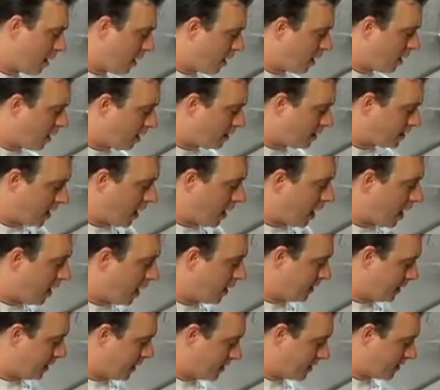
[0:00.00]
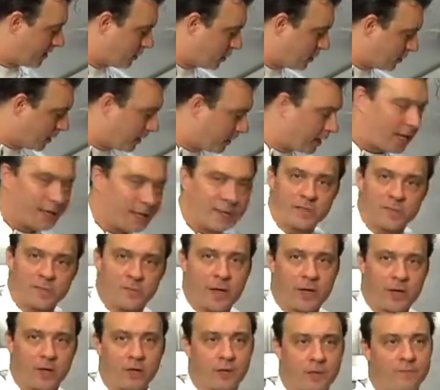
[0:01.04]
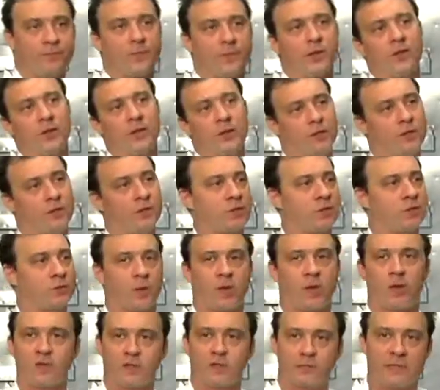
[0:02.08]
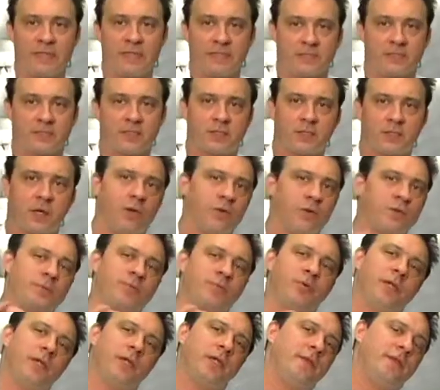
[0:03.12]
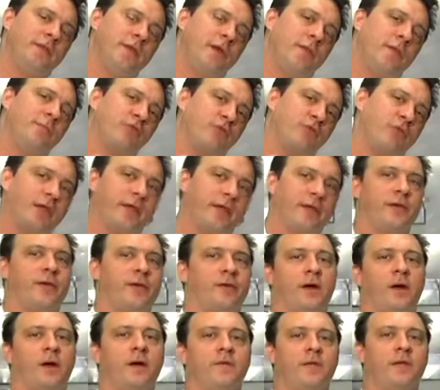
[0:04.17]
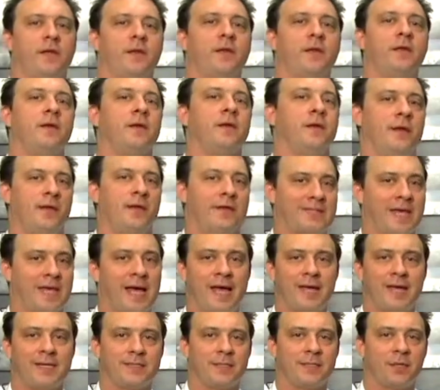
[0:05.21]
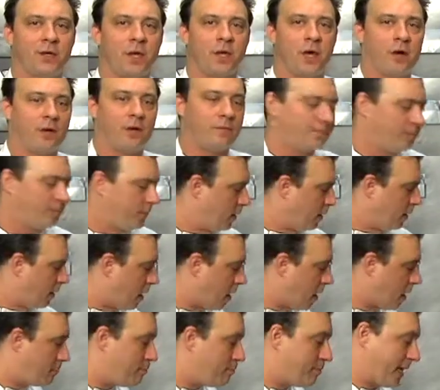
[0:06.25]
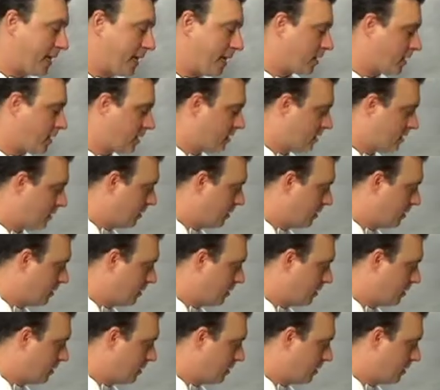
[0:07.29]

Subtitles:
As hot as you can get is better. You can use one of those pizza stones, put it in there, preheat your oven as high as it'll go on bake.